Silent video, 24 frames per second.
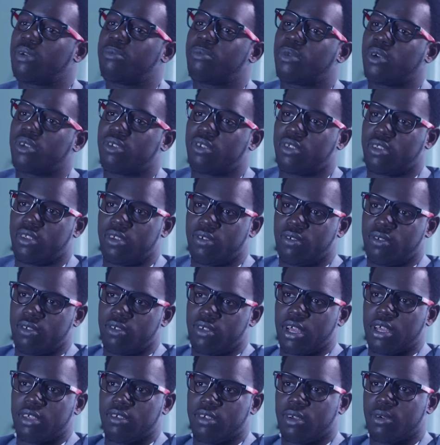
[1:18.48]
positive
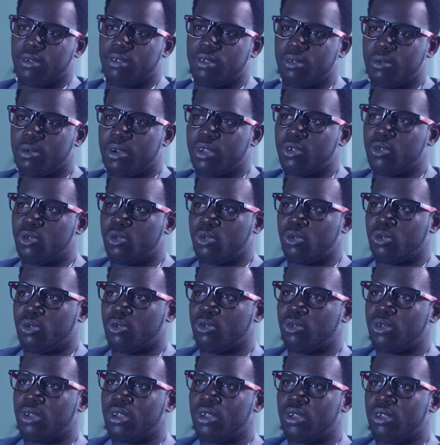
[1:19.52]
sides. I was the one who
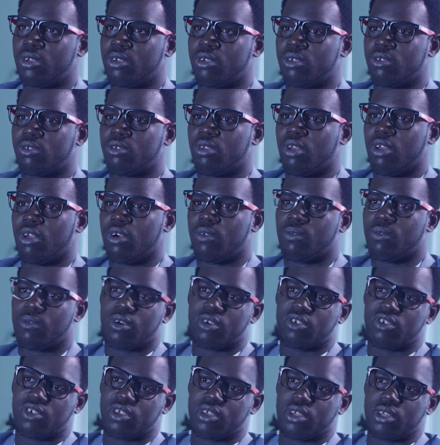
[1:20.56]
used to love
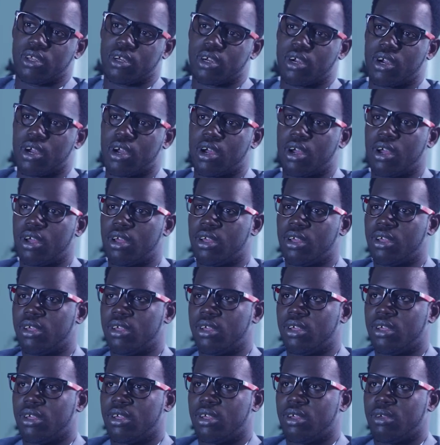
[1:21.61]
washing the car.
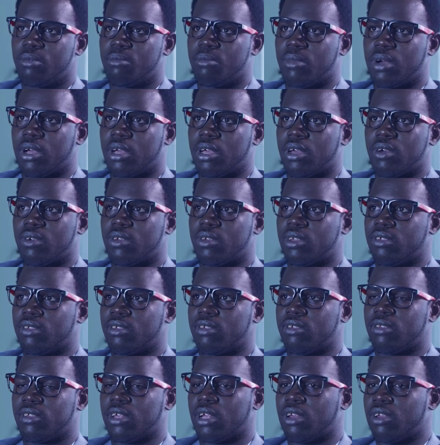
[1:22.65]
My older
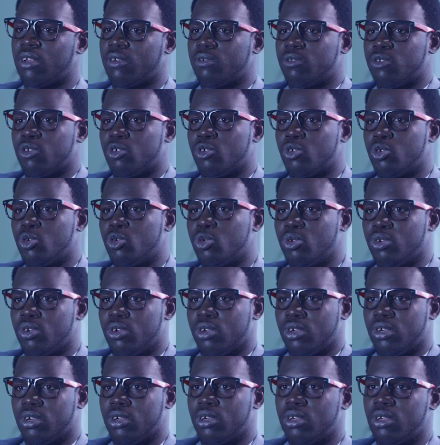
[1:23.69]
sister loved to cook.
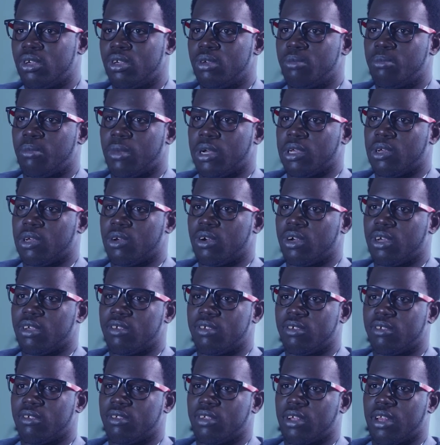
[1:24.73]
My younger
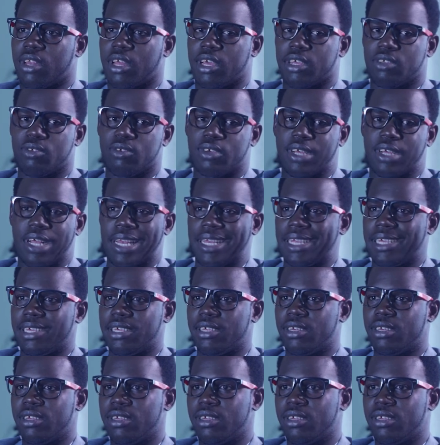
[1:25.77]
sister liked to clean.